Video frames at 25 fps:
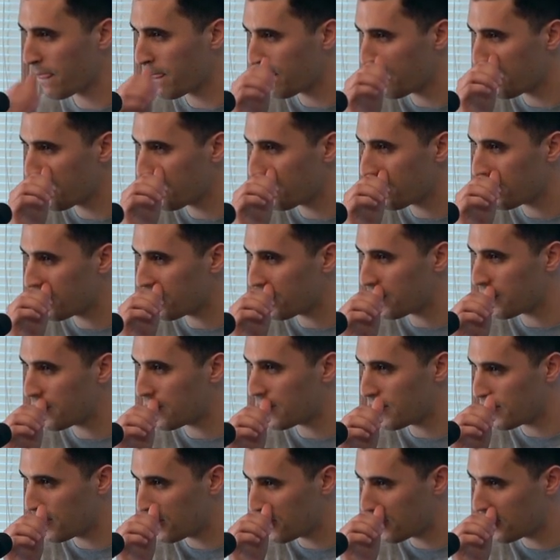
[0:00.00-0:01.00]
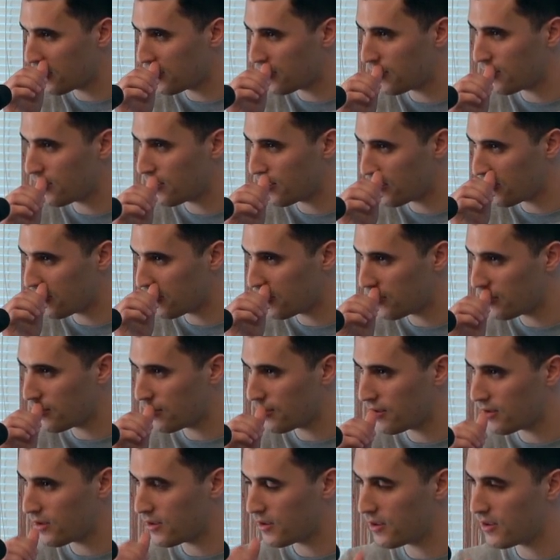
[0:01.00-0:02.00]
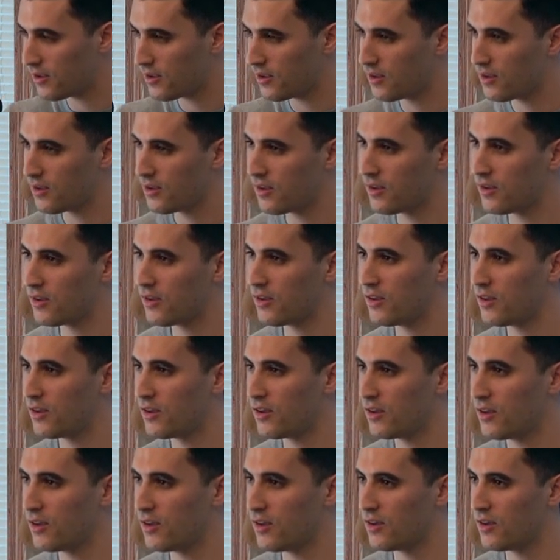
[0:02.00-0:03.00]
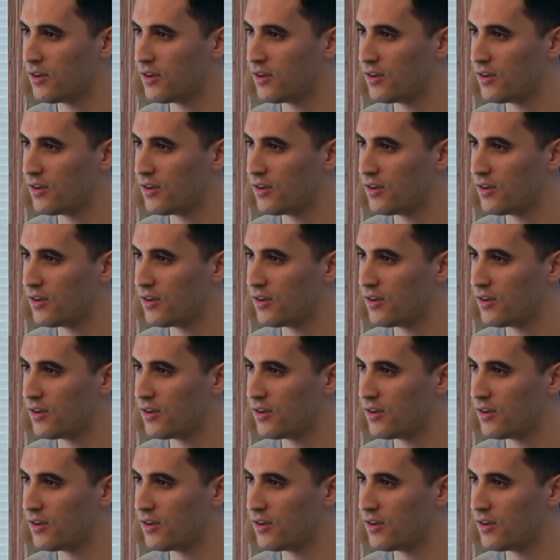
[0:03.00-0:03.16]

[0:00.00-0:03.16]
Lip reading: [no speech]